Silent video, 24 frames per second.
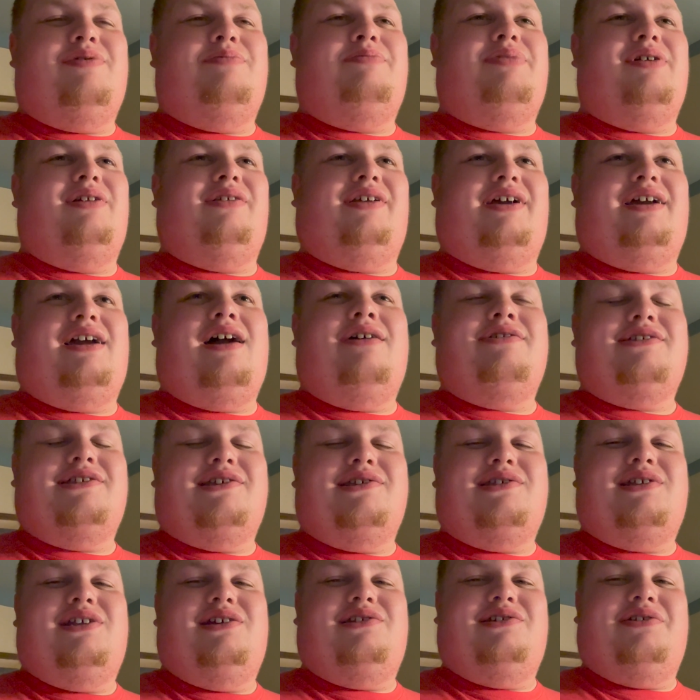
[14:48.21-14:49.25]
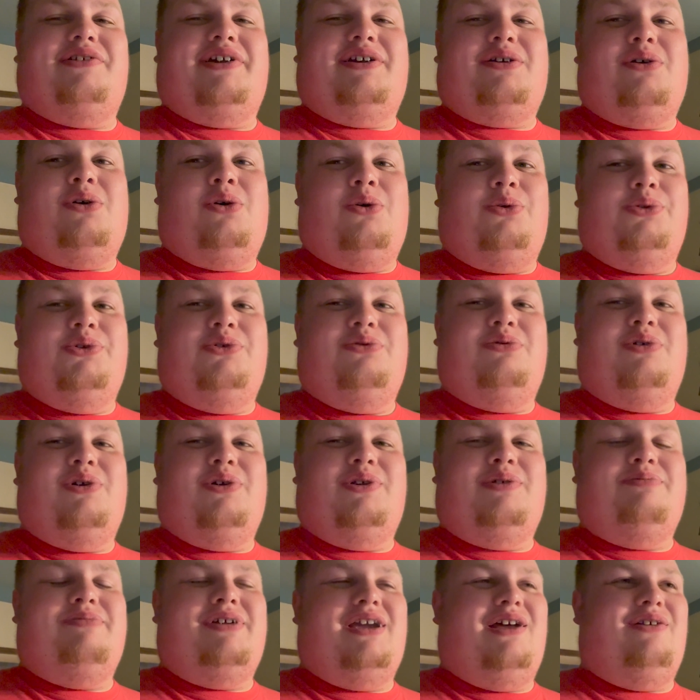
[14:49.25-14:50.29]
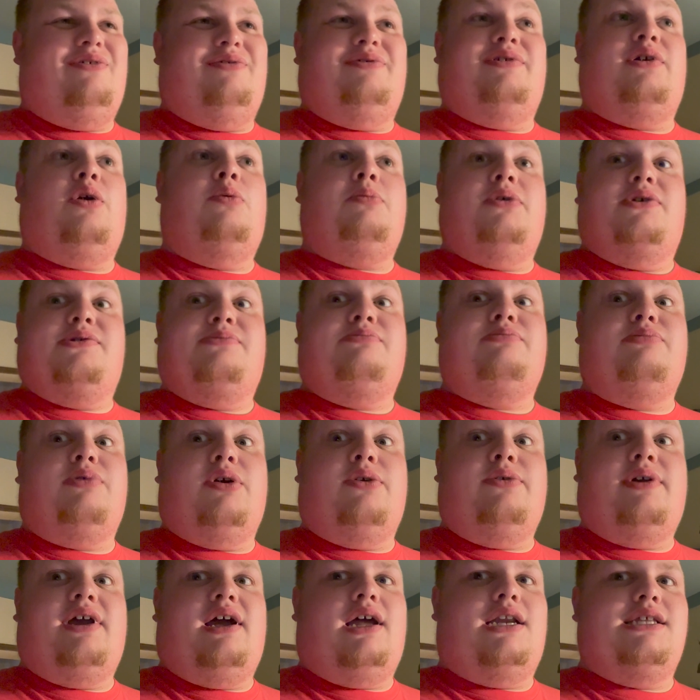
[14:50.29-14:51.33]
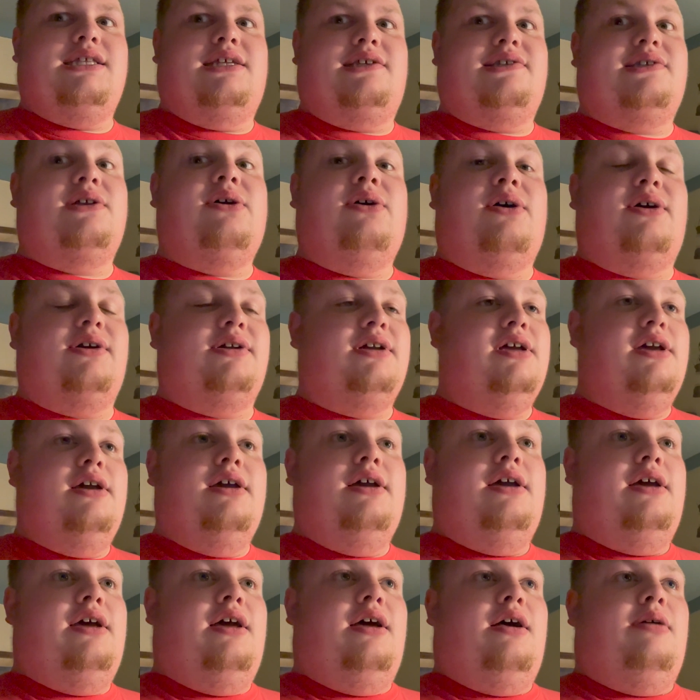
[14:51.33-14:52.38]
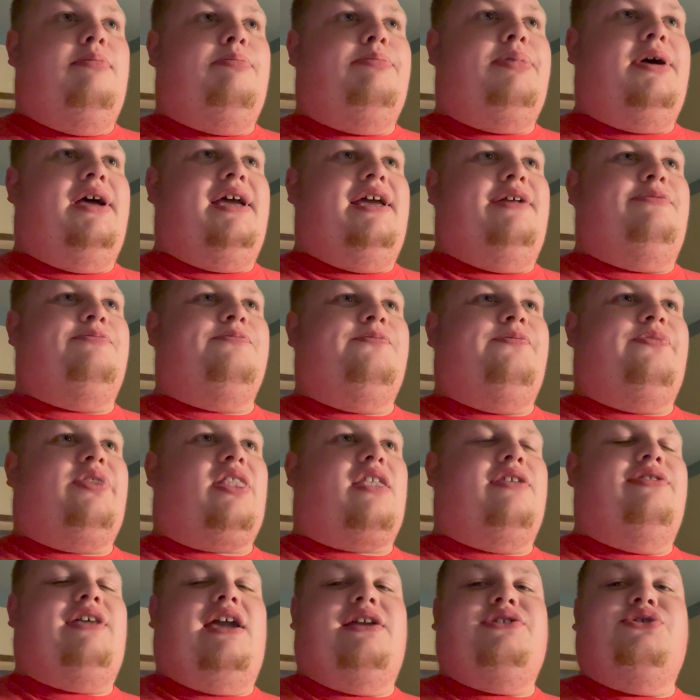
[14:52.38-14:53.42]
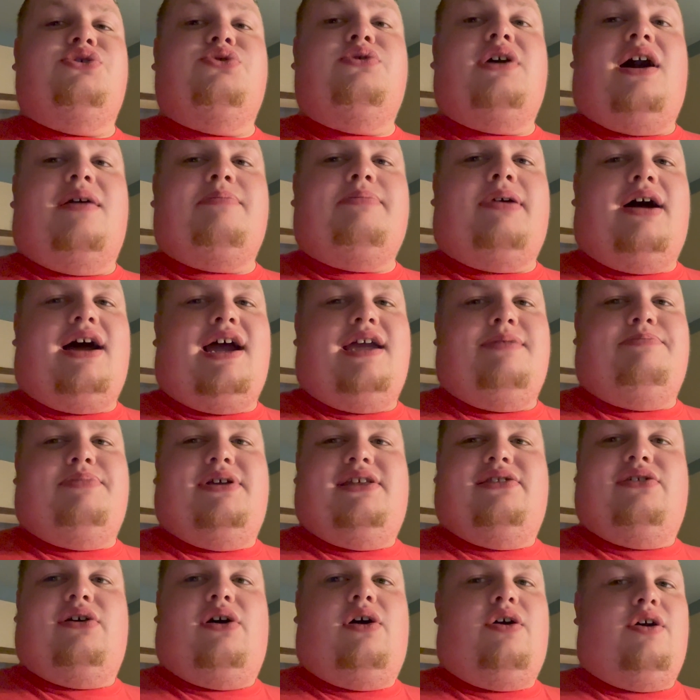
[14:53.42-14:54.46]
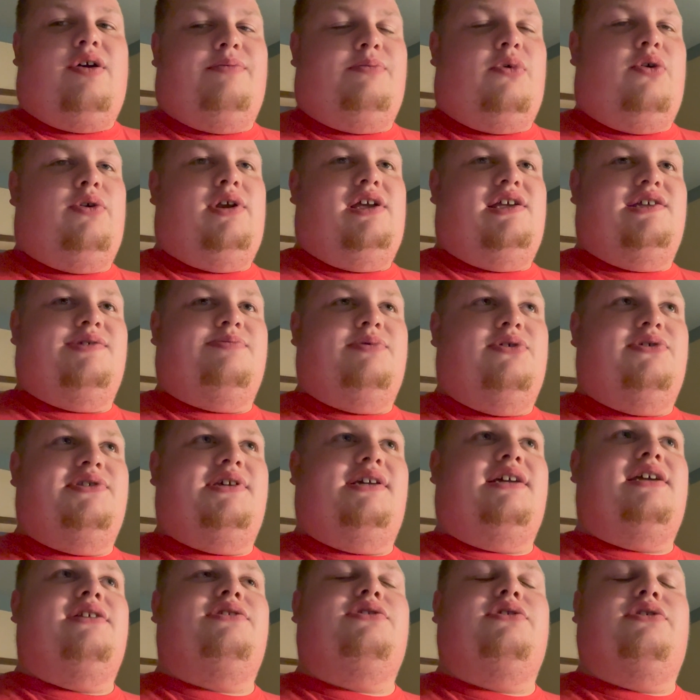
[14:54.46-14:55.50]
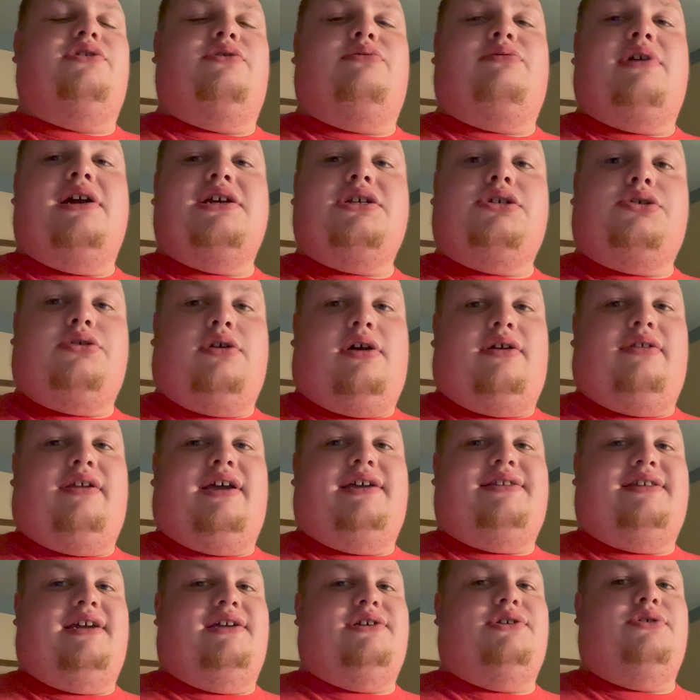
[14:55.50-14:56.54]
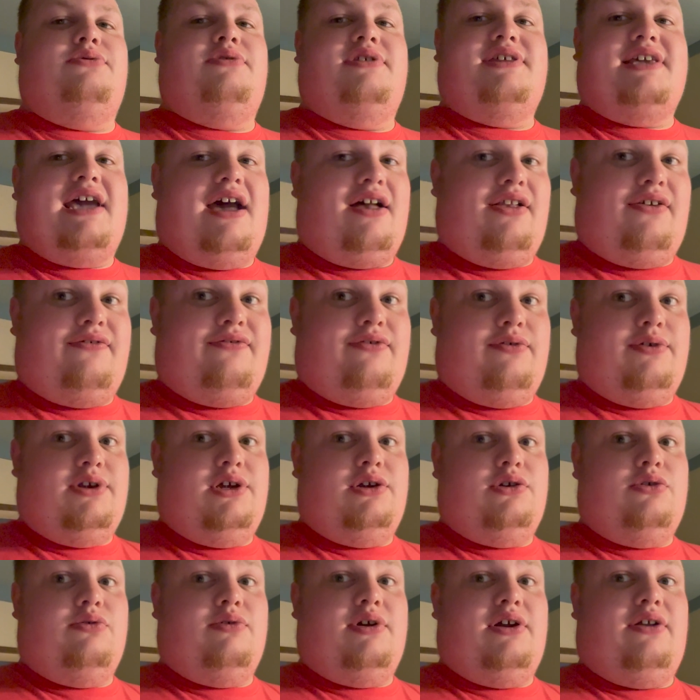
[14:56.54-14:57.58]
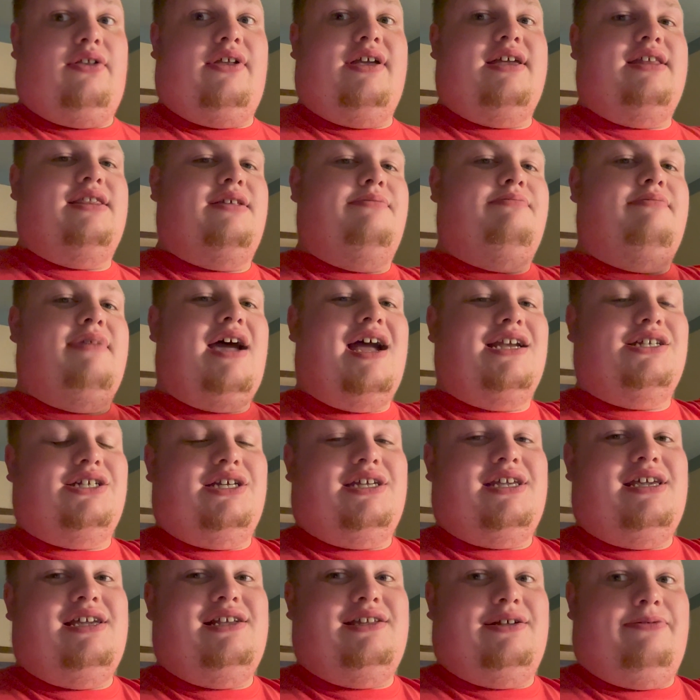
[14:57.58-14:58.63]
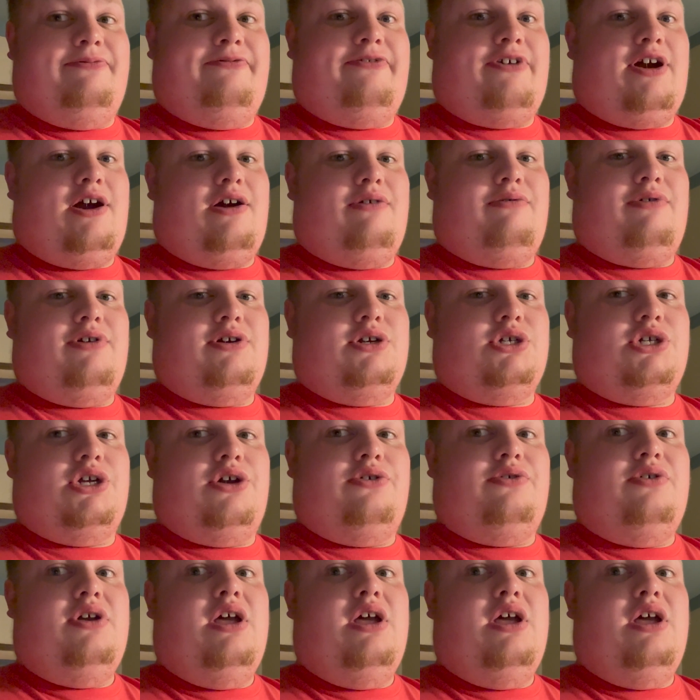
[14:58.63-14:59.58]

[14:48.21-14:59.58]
But like, I was listening to like A Whole New World in piano and almost broke out in the song. But they do not pipe in the harmonious music into the restaurant like they do with California Grill in the Magic Kingdom fireworks show.